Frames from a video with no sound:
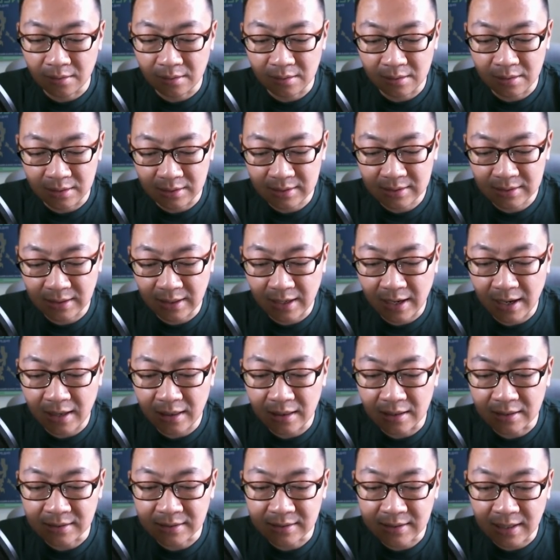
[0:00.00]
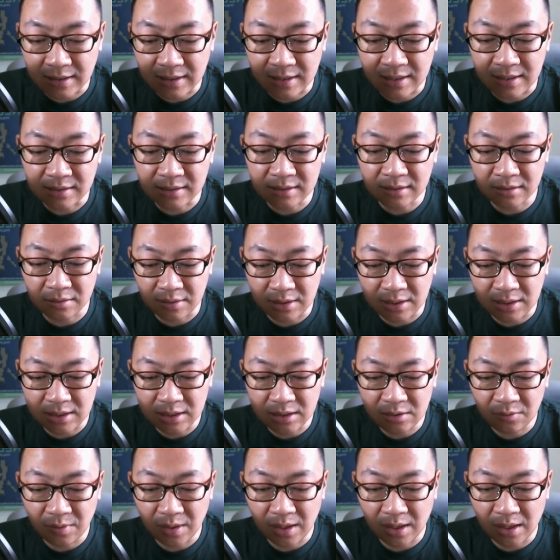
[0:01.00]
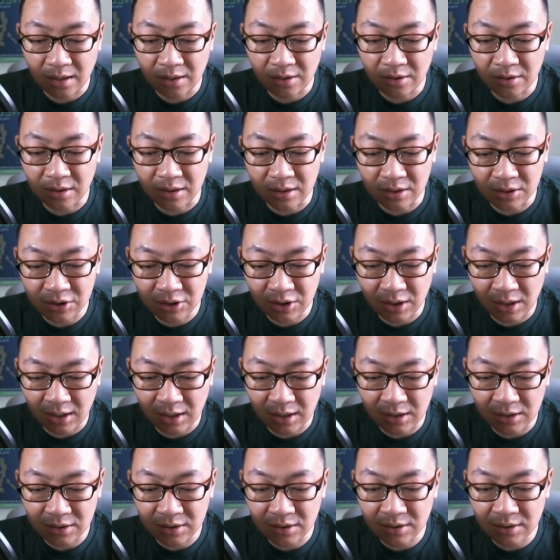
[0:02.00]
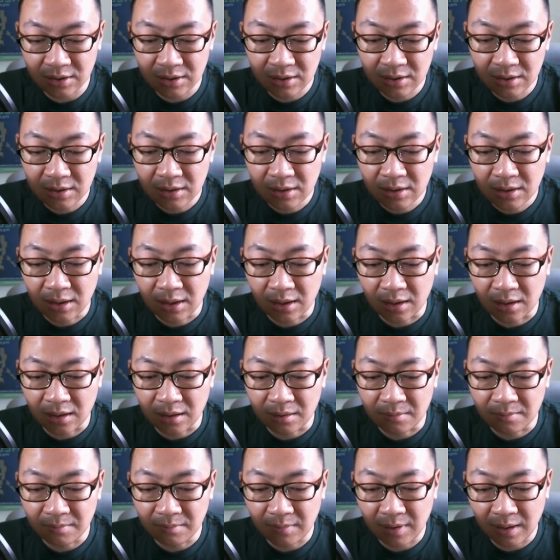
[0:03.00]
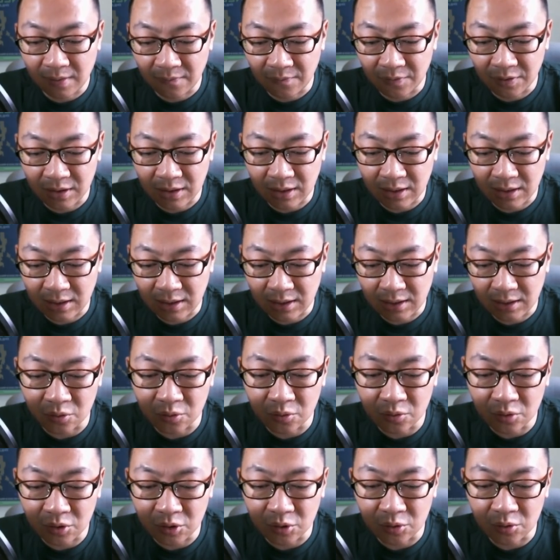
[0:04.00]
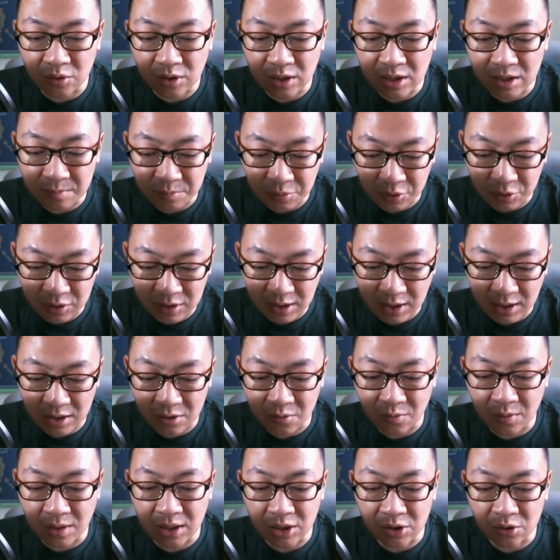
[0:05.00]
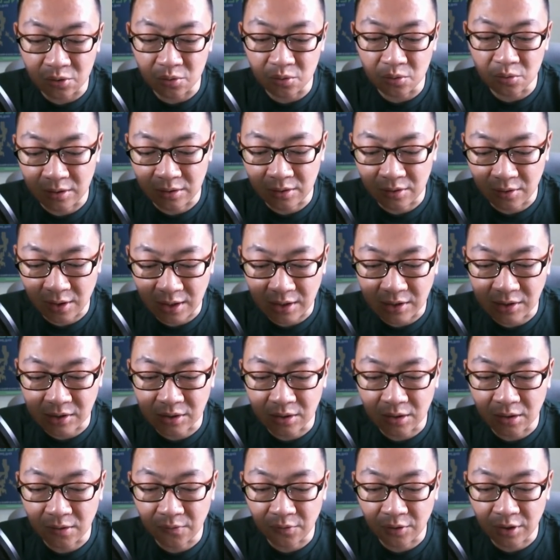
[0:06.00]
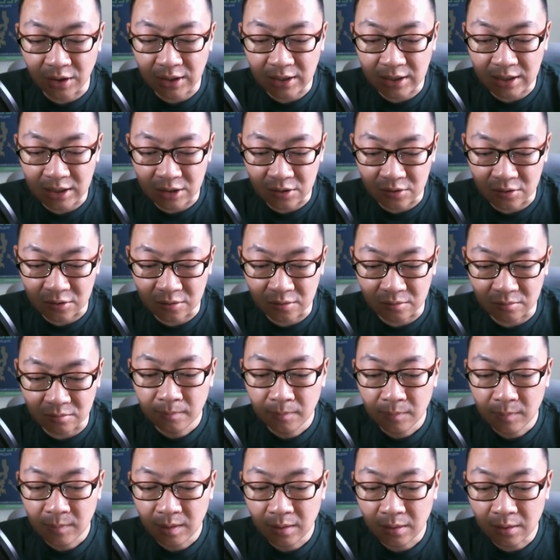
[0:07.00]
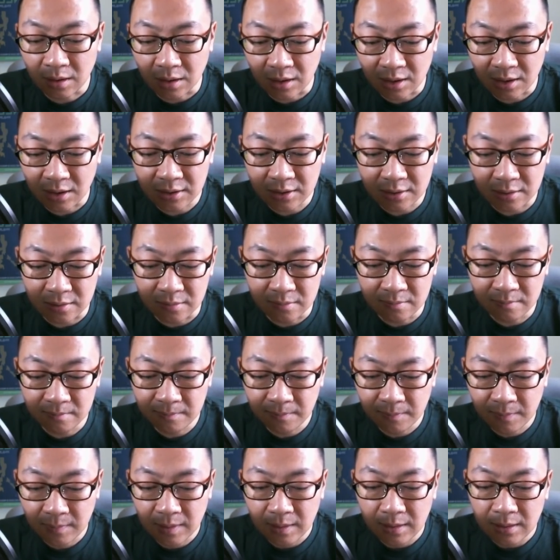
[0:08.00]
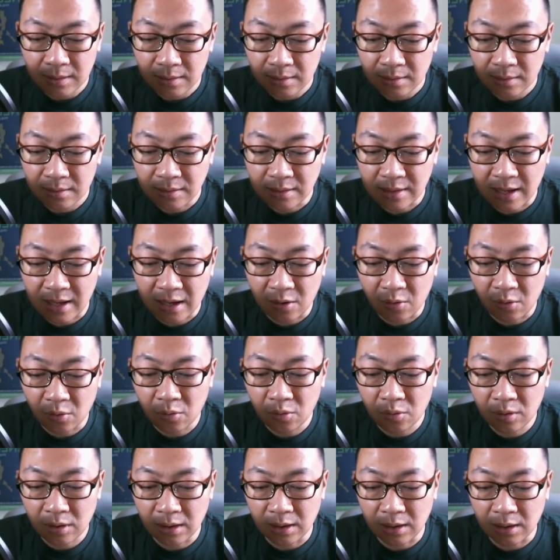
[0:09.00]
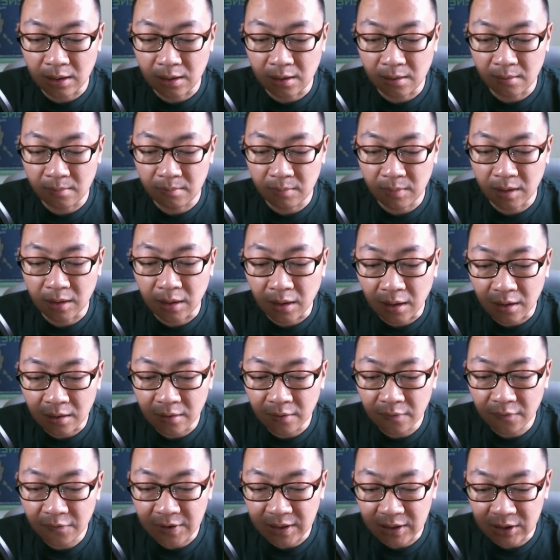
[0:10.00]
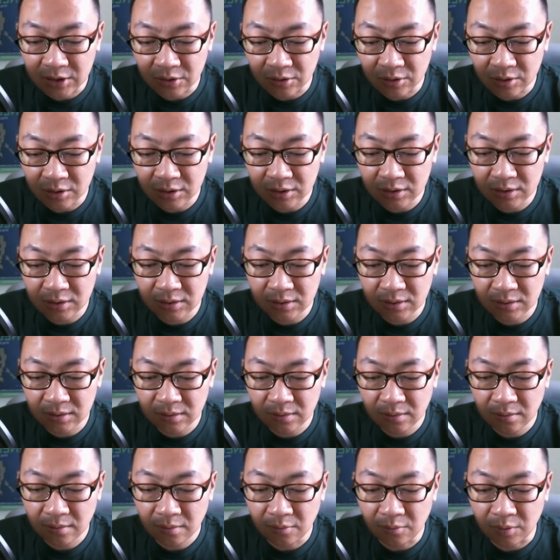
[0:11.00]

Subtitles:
This again, the settings screen, where you can change everything you inputted when you registered for an EON card. Now there are other features.